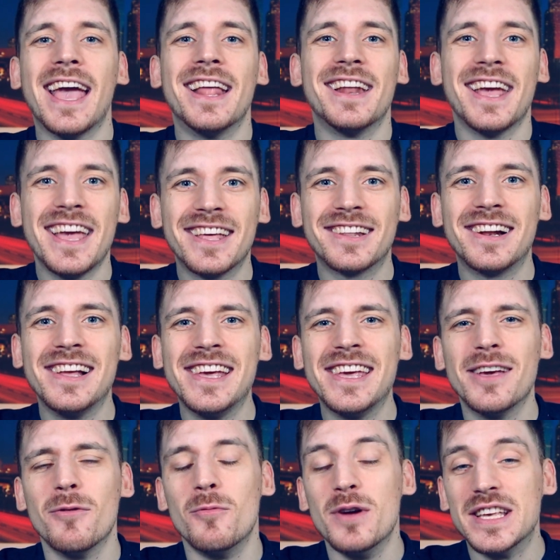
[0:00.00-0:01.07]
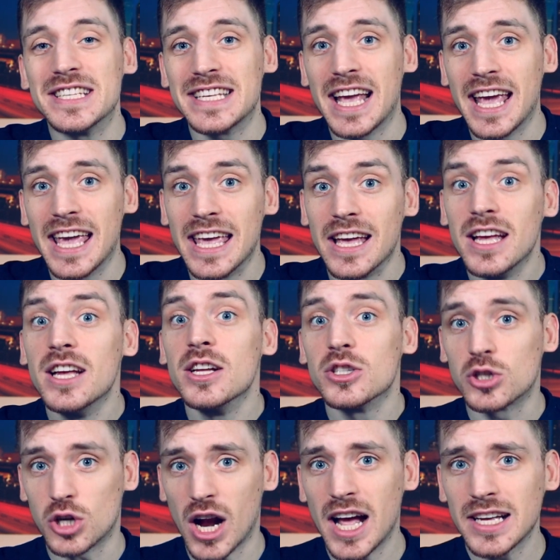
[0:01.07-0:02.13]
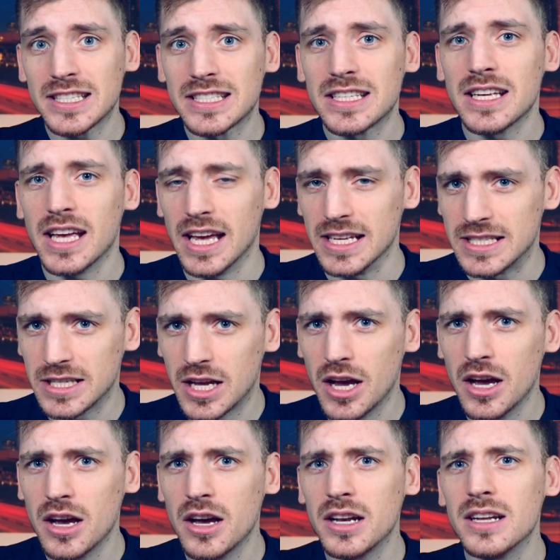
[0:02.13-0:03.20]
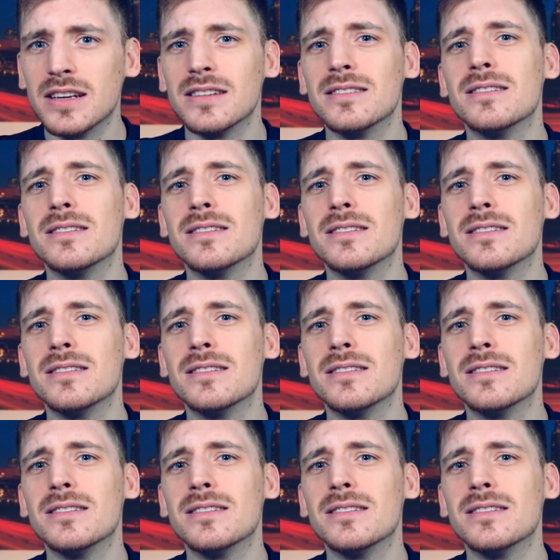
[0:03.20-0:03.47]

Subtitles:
In Italy, we say trust, it's good,